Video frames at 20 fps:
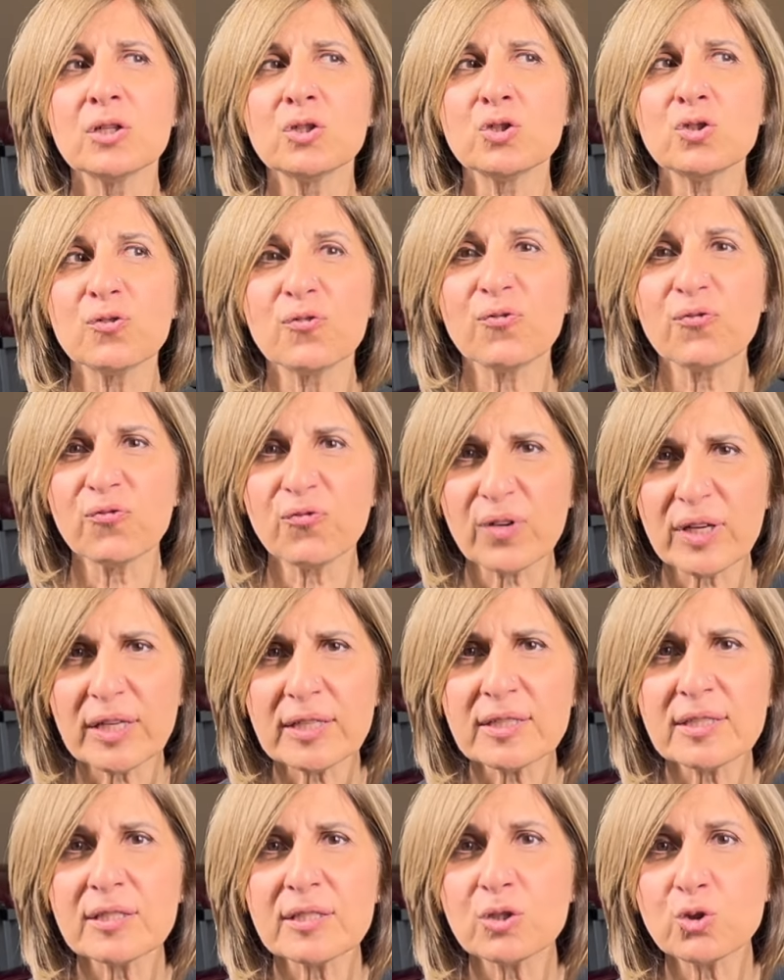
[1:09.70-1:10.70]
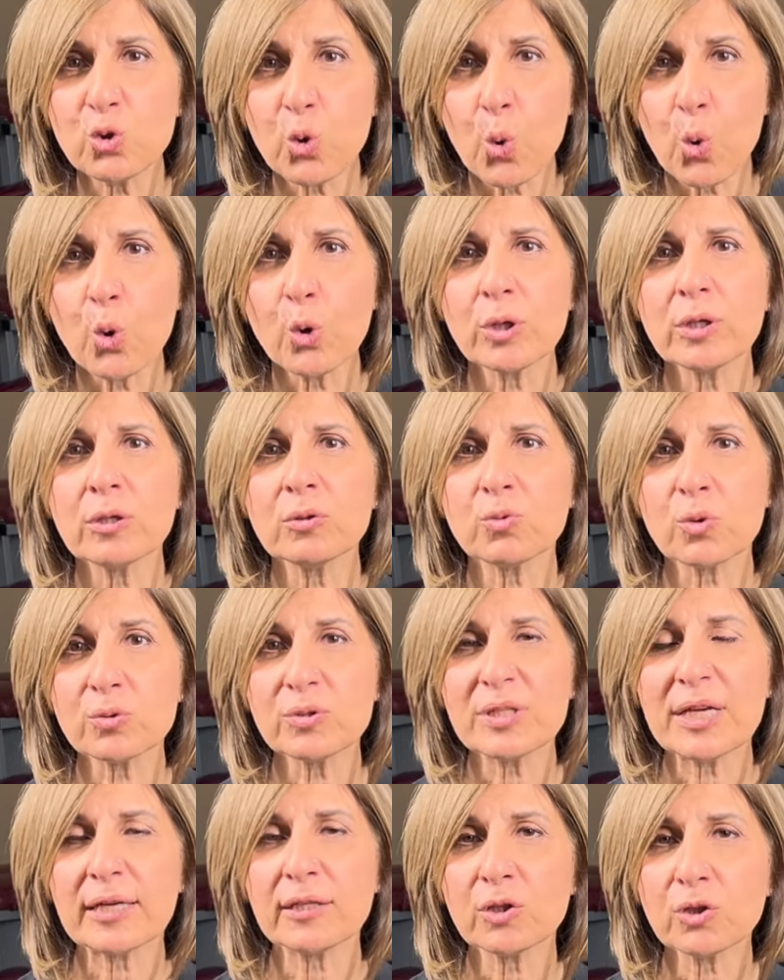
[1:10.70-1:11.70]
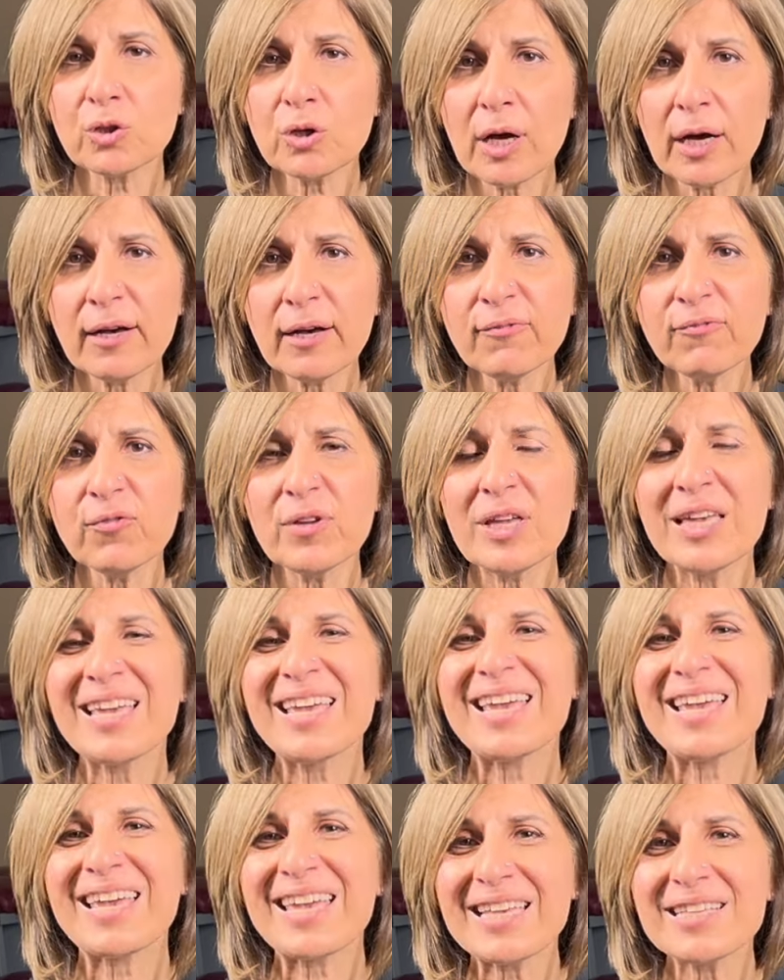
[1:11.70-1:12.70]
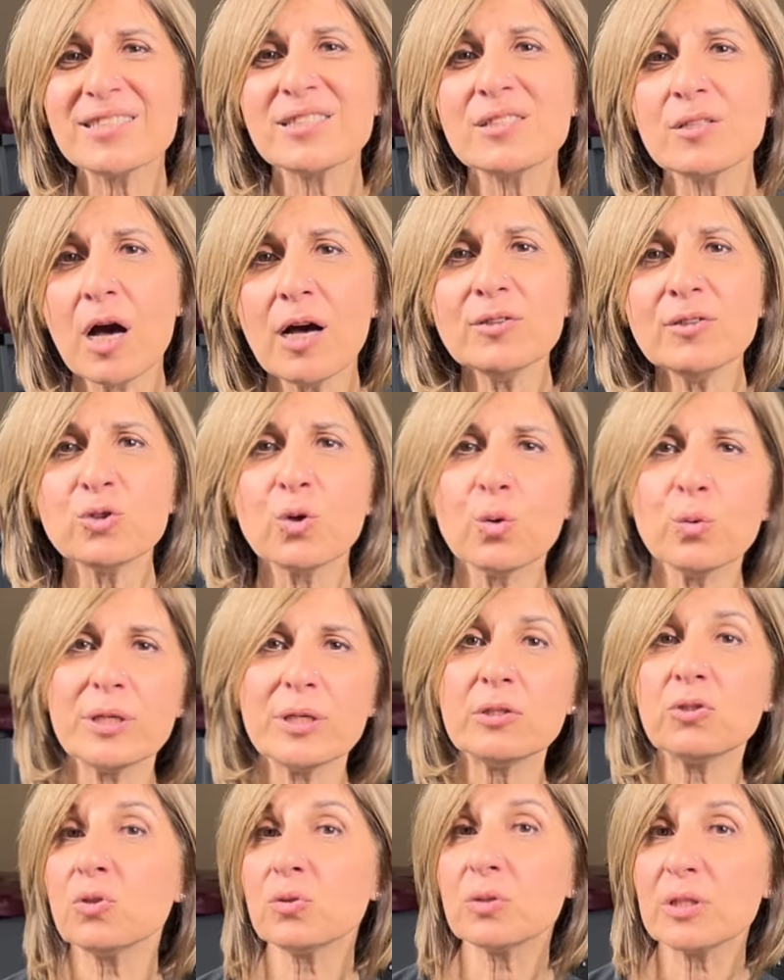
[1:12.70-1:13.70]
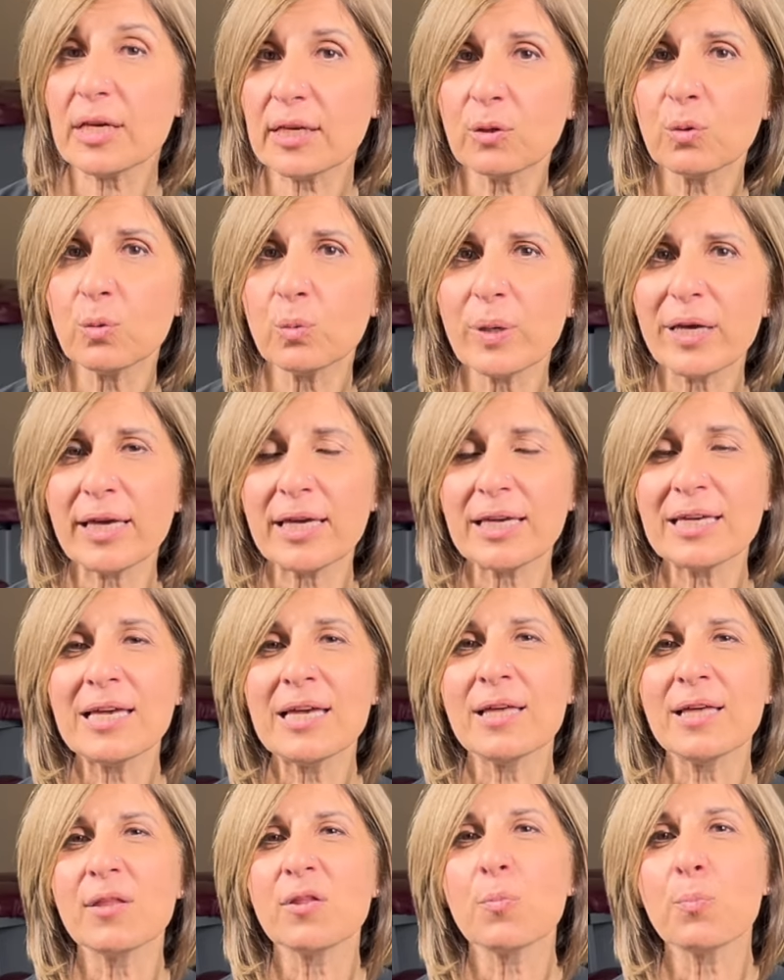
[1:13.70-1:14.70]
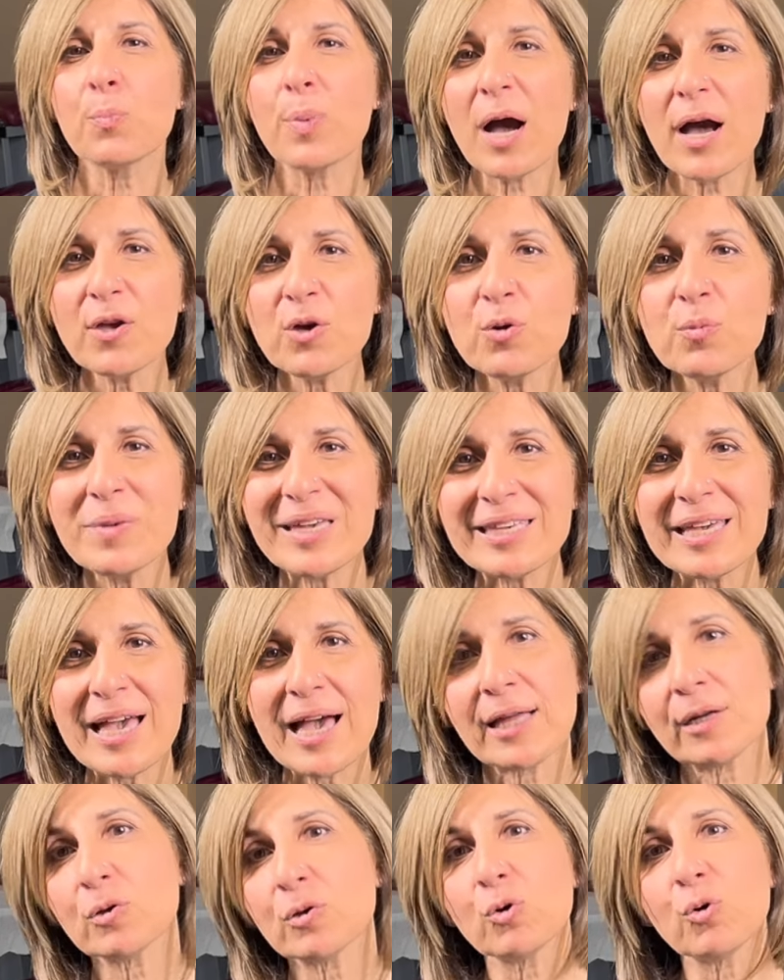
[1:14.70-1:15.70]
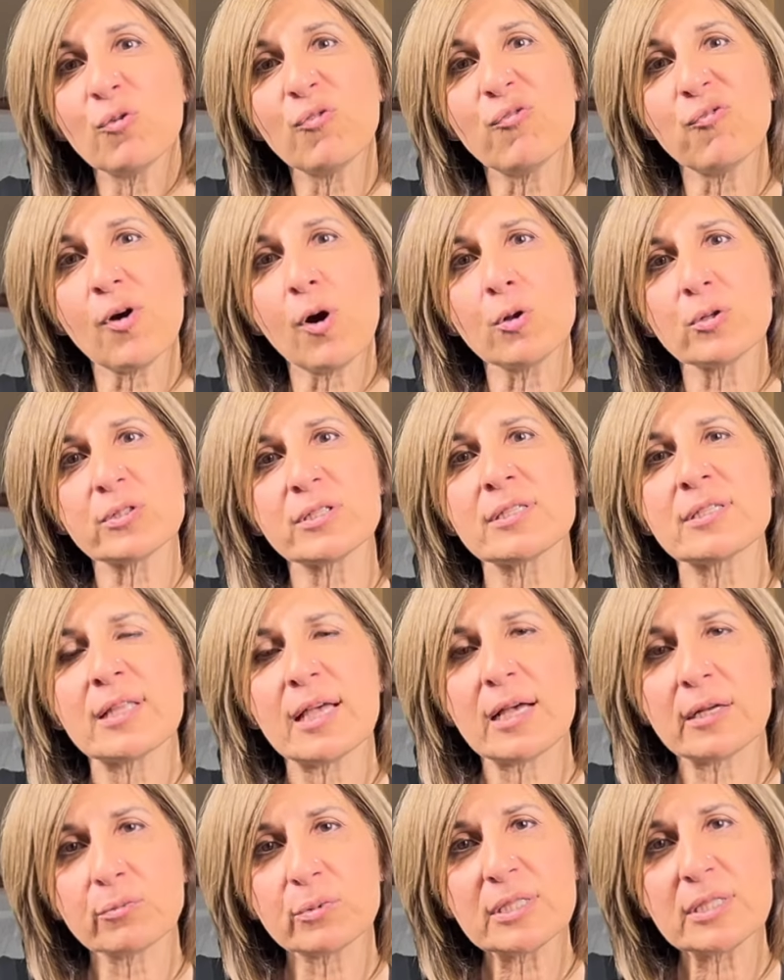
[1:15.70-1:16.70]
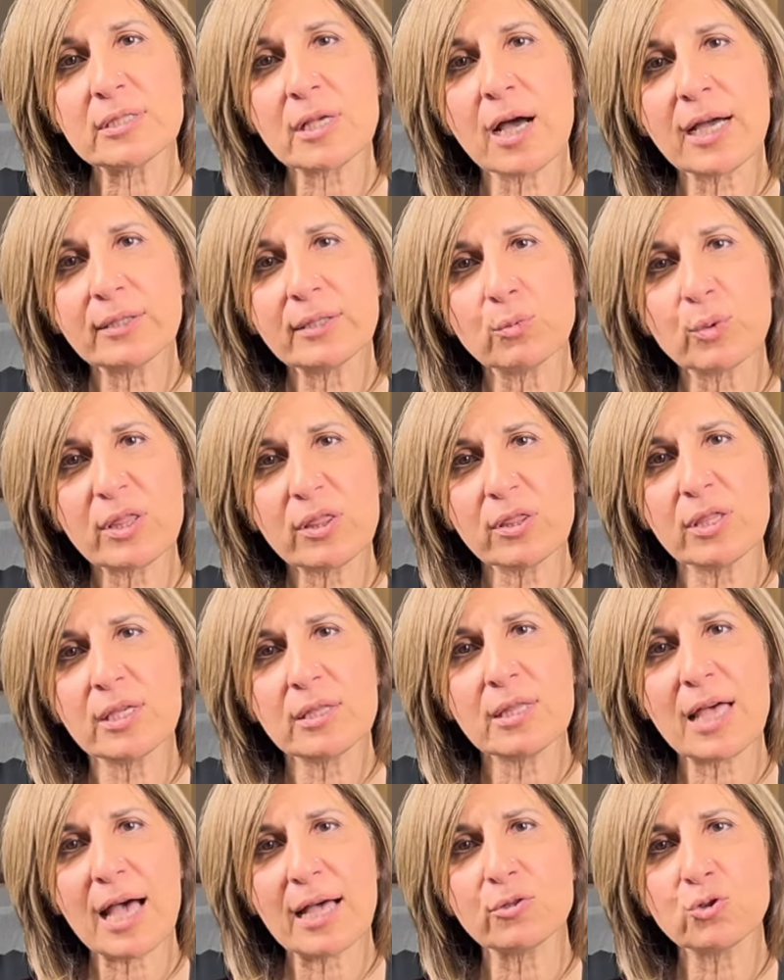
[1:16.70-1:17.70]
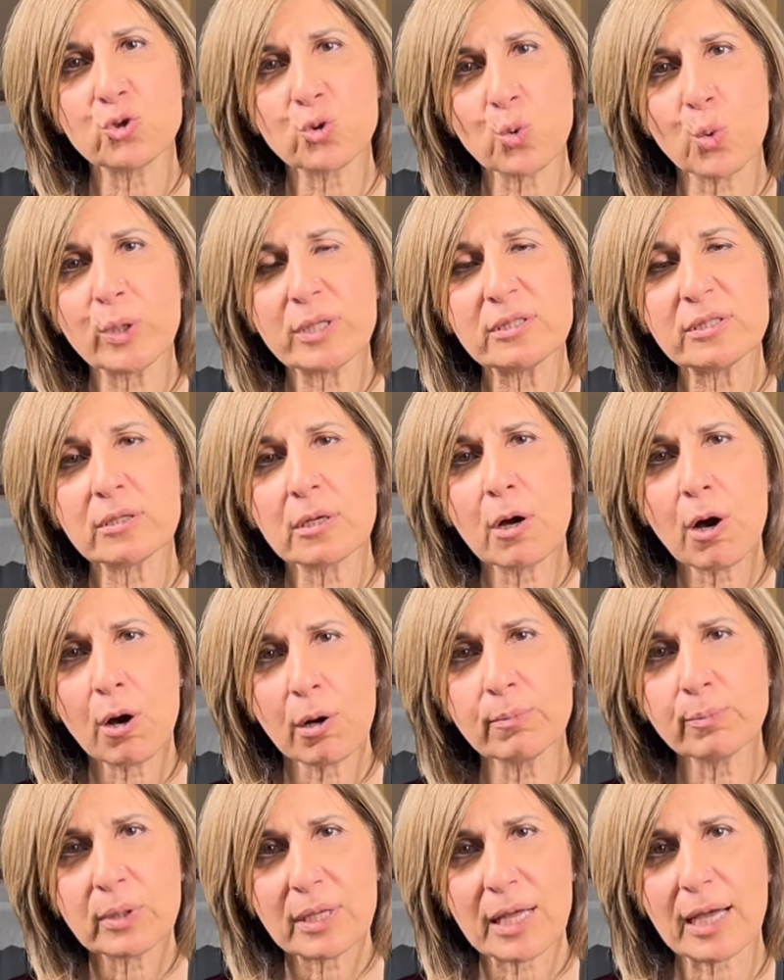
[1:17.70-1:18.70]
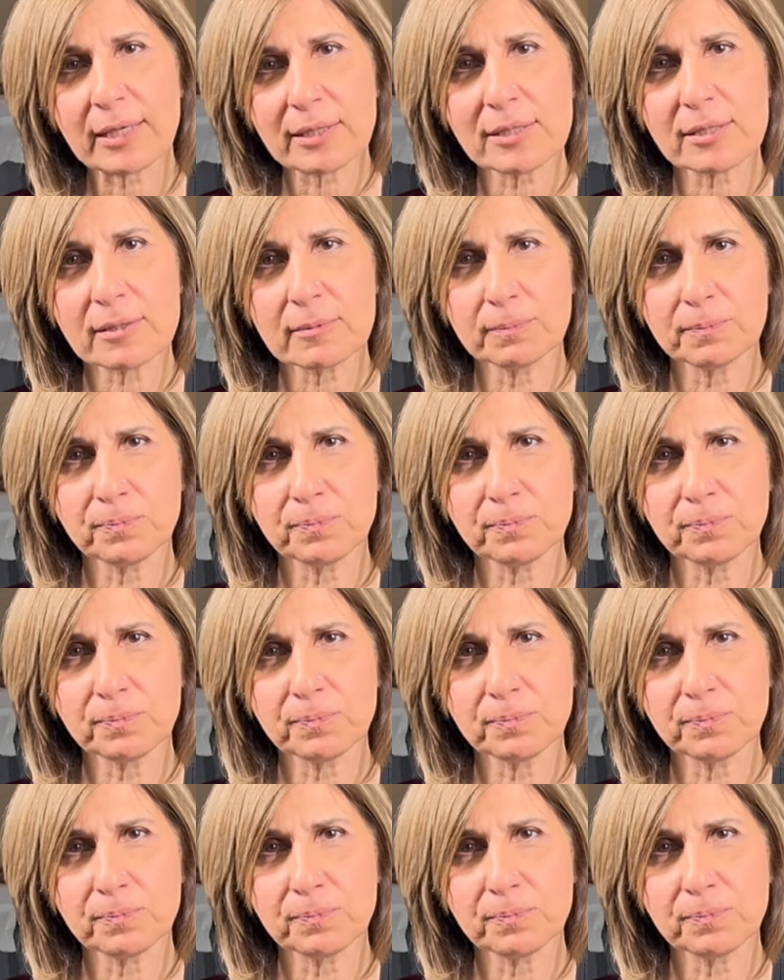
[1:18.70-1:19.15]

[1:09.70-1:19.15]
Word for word: to fix the torn rotator cuff is not going to take away the biomechanical faults that reside within that joint complex.